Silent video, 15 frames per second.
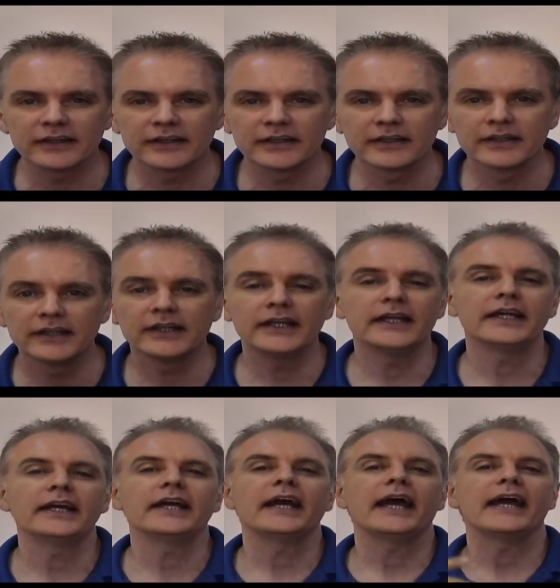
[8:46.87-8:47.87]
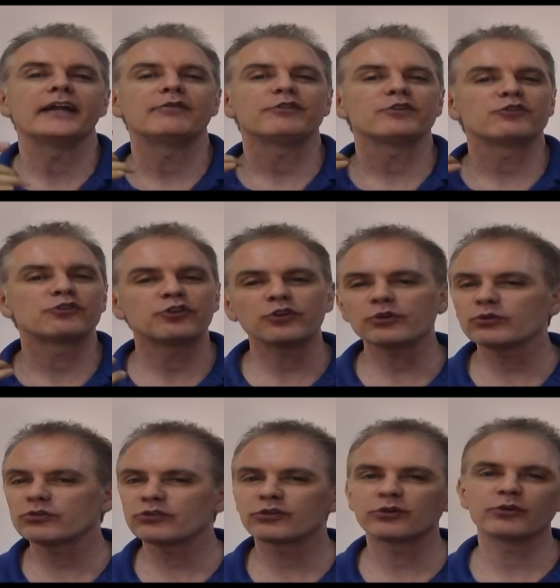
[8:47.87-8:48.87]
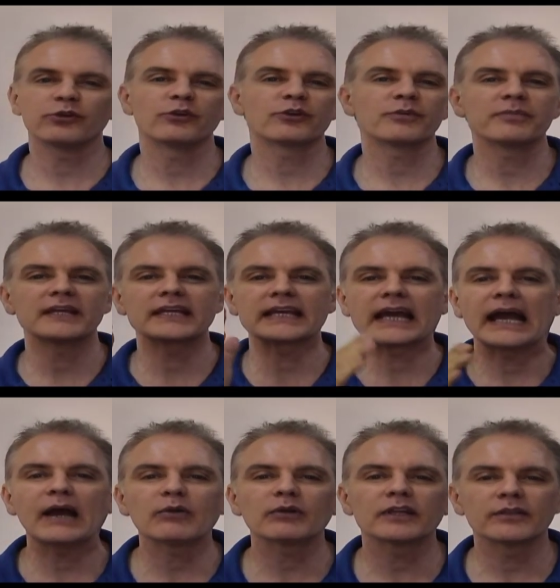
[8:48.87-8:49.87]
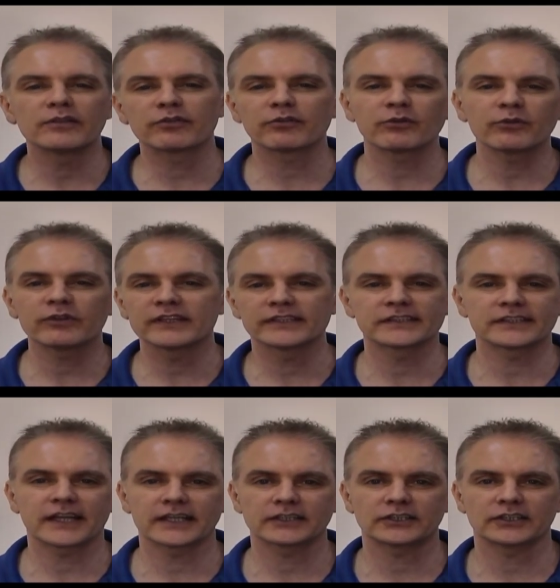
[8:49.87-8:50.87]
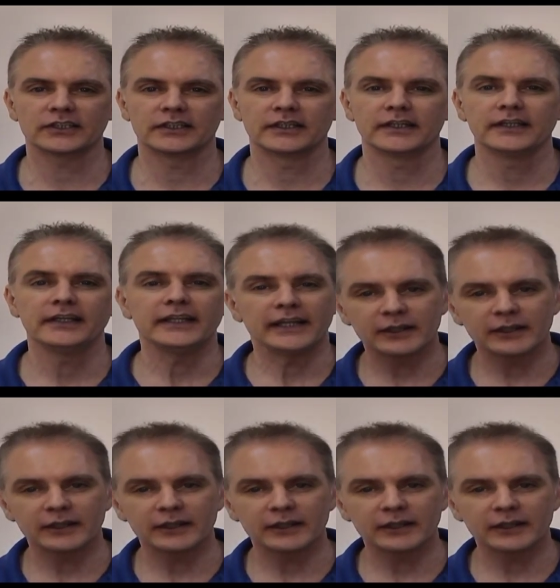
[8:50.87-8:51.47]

And if you choose to, you could be counting through this section.